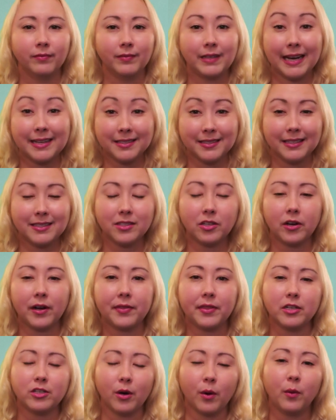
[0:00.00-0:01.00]
Next, let's look
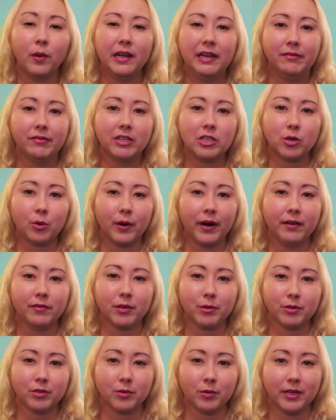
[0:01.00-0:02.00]
at the total inventory of
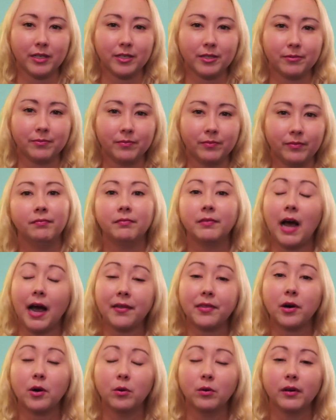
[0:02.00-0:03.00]
the resorts.
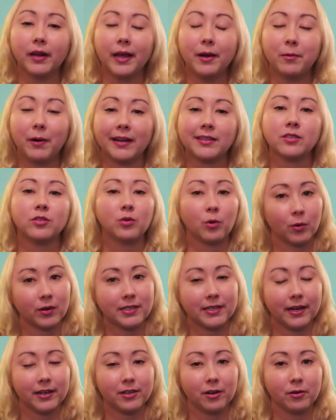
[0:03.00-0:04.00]
Neither Old Key West nor
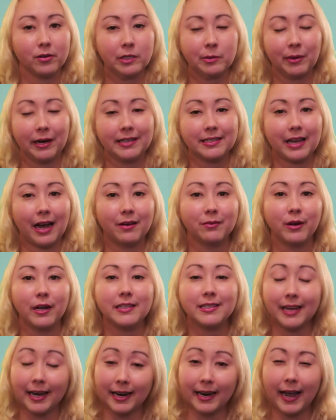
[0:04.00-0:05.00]
Saratoga Springs
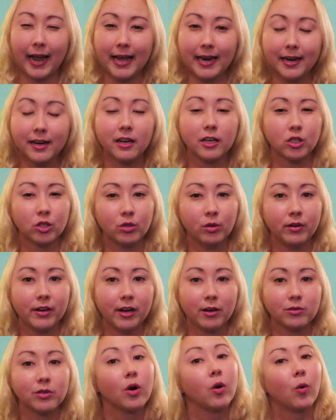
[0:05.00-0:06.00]
have dedicated
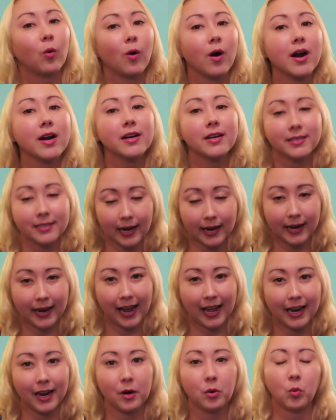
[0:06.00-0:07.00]
studios or
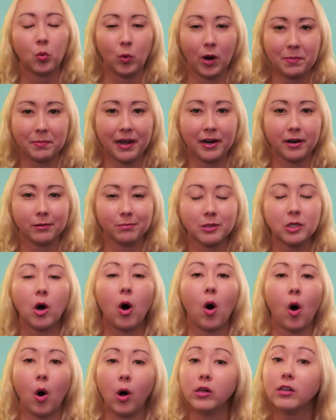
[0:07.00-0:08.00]
dedicated 1-bedrooms.
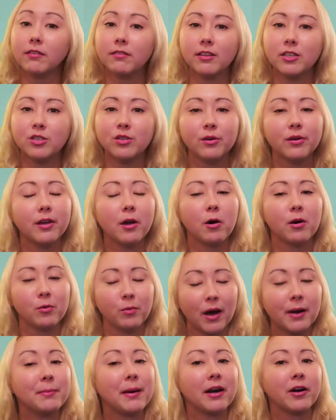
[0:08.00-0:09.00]
All of the studio and
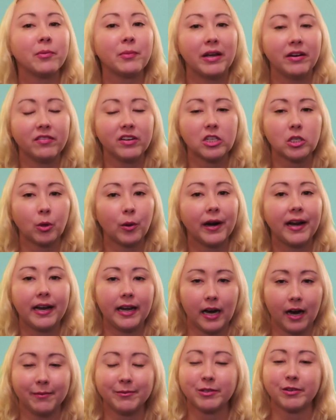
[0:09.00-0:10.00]
1-bedroom inventory
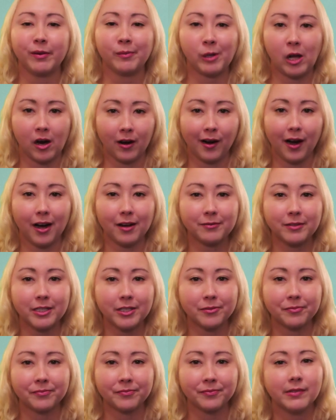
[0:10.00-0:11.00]
comes from
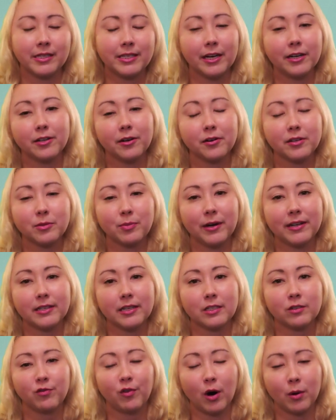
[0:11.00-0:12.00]
lockoffs. Saratoga Springs
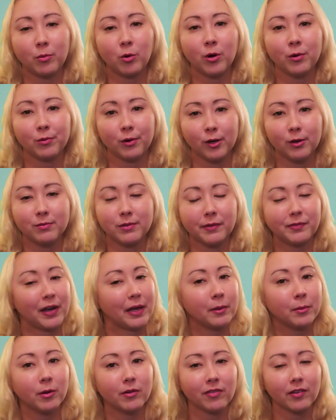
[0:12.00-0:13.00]
has far more rooms
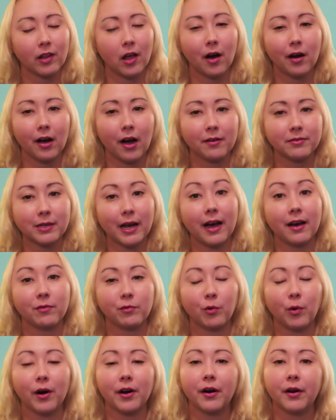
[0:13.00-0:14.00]
available for lockoffs at
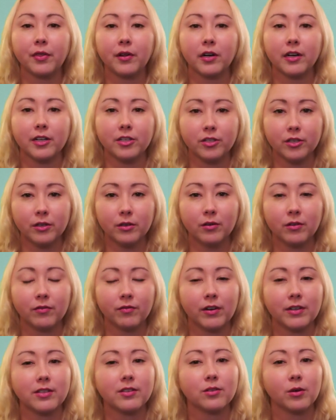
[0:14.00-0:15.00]
432
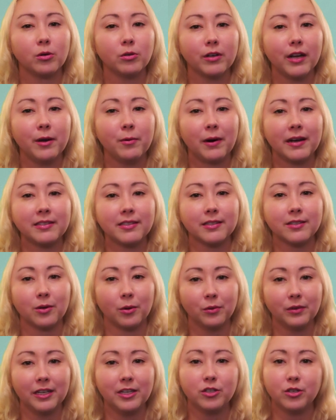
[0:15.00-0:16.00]
versus Old Key West is
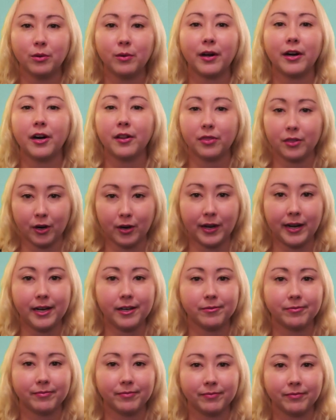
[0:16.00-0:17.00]
only 230.
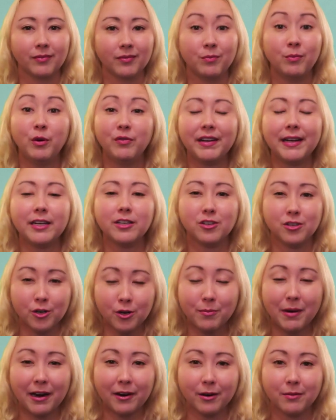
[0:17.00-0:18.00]
Moving into
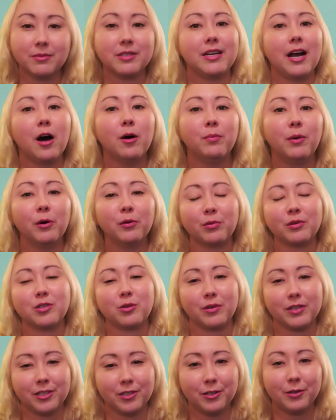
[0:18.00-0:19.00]
2-bedrooms now, both
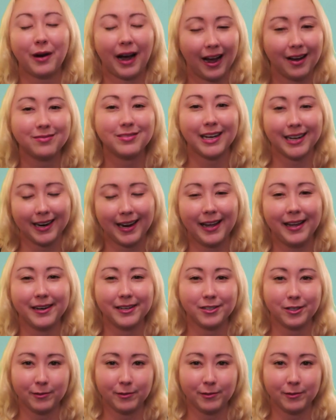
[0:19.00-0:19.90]
resorts do have dedicated